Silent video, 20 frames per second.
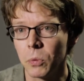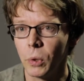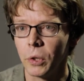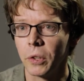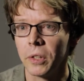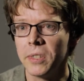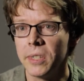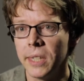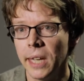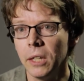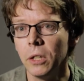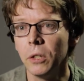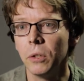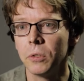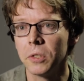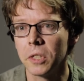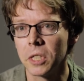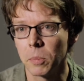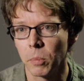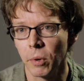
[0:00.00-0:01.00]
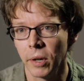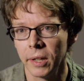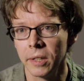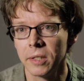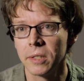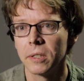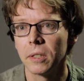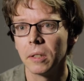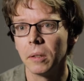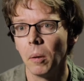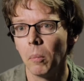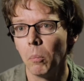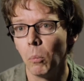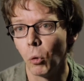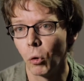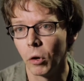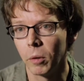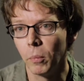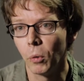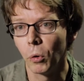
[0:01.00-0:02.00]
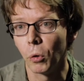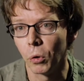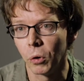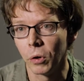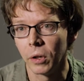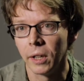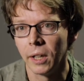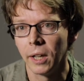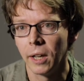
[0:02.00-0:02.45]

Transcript: will continue to spread more and more,